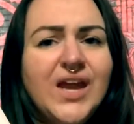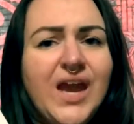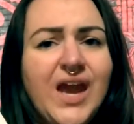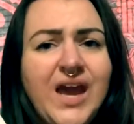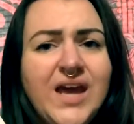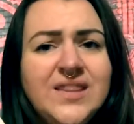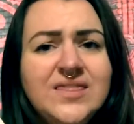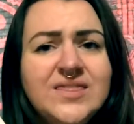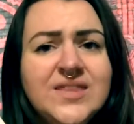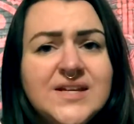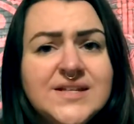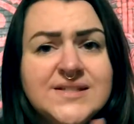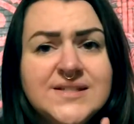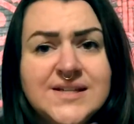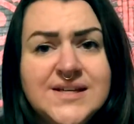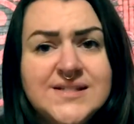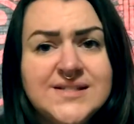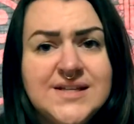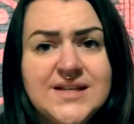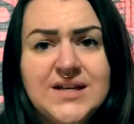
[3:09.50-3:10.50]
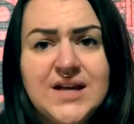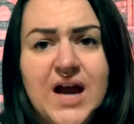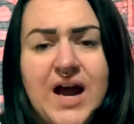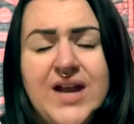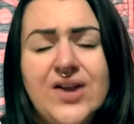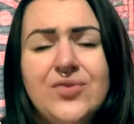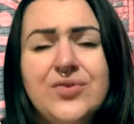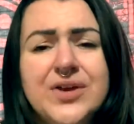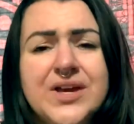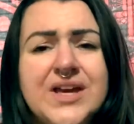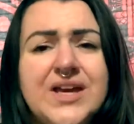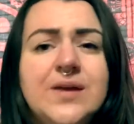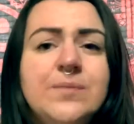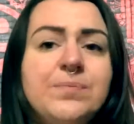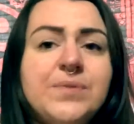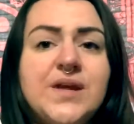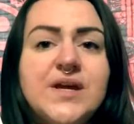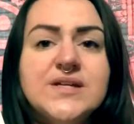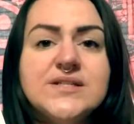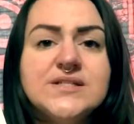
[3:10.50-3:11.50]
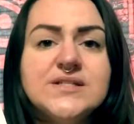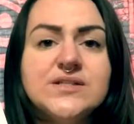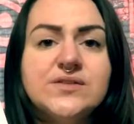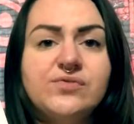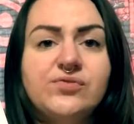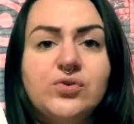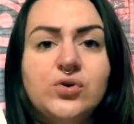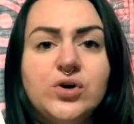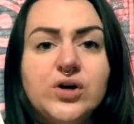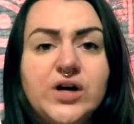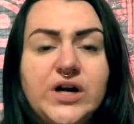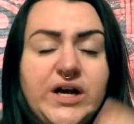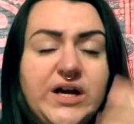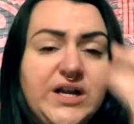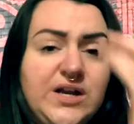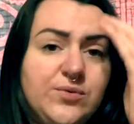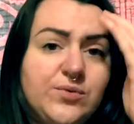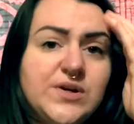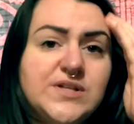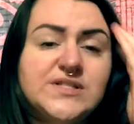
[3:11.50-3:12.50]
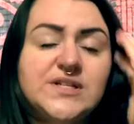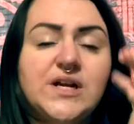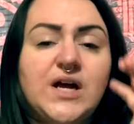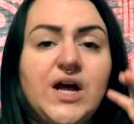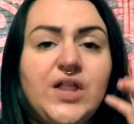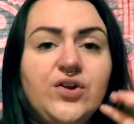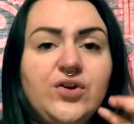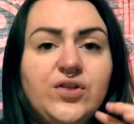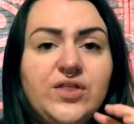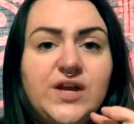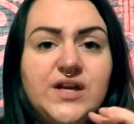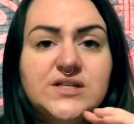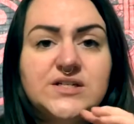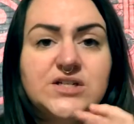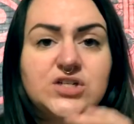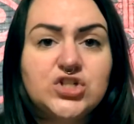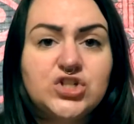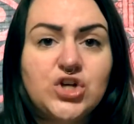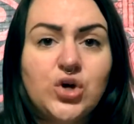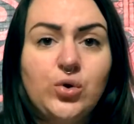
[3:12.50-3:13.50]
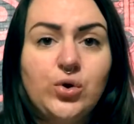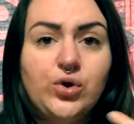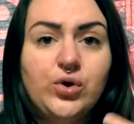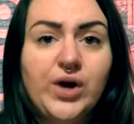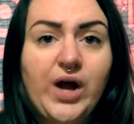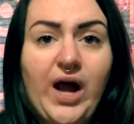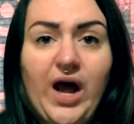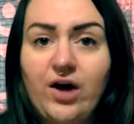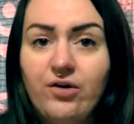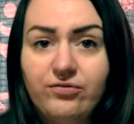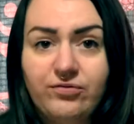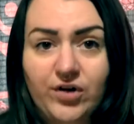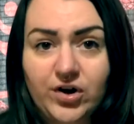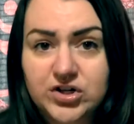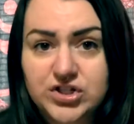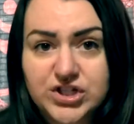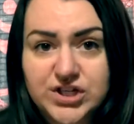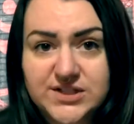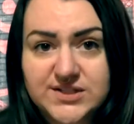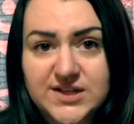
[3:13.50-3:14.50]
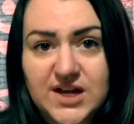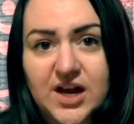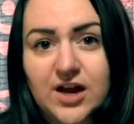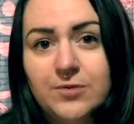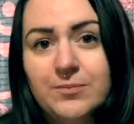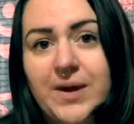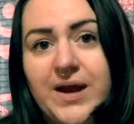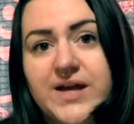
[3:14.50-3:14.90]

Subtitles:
And this isn't, I don't keep this for any reason other than to show Luna how far she's come